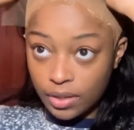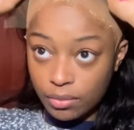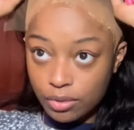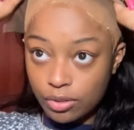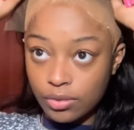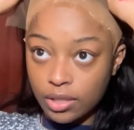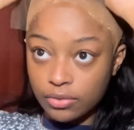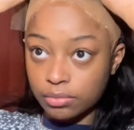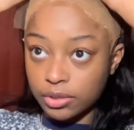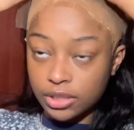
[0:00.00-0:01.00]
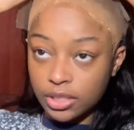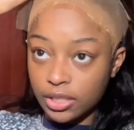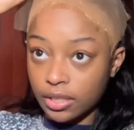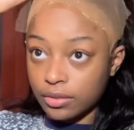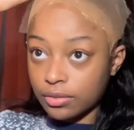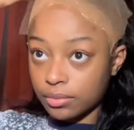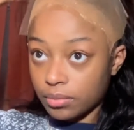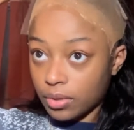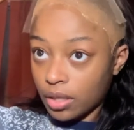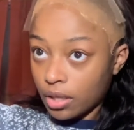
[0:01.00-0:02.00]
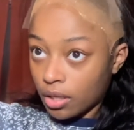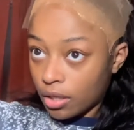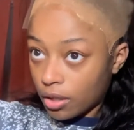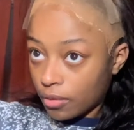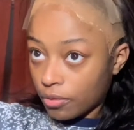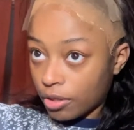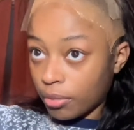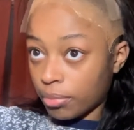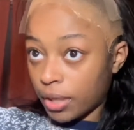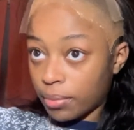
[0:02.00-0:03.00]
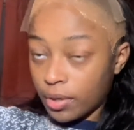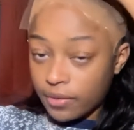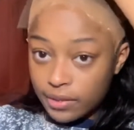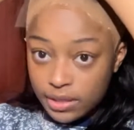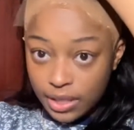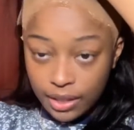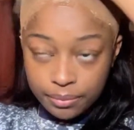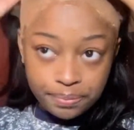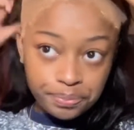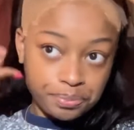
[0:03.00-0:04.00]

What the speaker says: It was so hard for me to get that freaking paper off the tape.